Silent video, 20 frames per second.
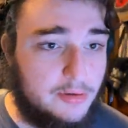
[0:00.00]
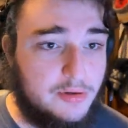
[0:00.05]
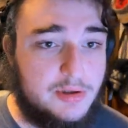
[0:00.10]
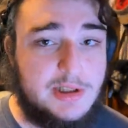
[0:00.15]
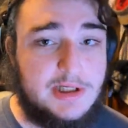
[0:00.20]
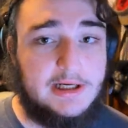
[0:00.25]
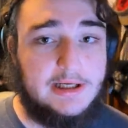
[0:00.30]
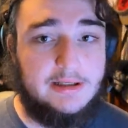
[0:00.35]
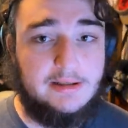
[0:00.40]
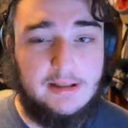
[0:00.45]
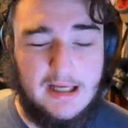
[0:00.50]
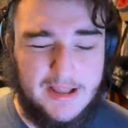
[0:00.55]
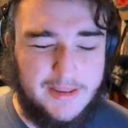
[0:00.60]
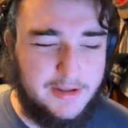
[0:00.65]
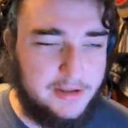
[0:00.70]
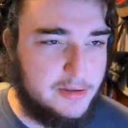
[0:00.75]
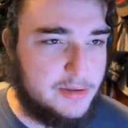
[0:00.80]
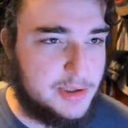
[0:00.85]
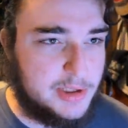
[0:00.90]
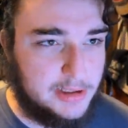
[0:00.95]
There's like I think
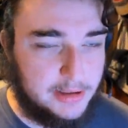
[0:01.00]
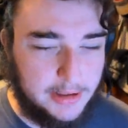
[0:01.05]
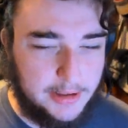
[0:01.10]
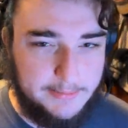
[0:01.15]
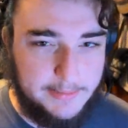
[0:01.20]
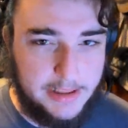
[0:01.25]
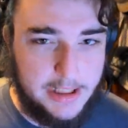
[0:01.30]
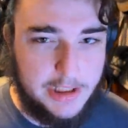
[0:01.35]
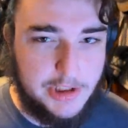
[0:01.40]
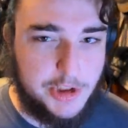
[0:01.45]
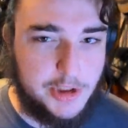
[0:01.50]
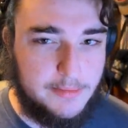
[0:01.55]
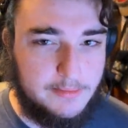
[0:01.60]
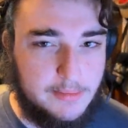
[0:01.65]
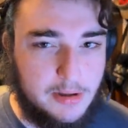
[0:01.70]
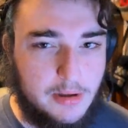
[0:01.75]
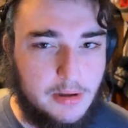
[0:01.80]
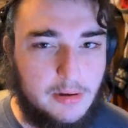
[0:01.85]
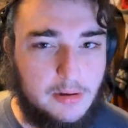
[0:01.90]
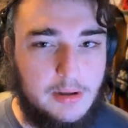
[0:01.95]
there's an elimination
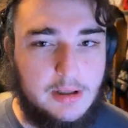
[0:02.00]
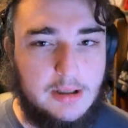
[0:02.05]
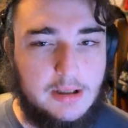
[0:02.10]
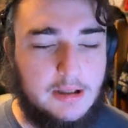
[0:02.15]
mode.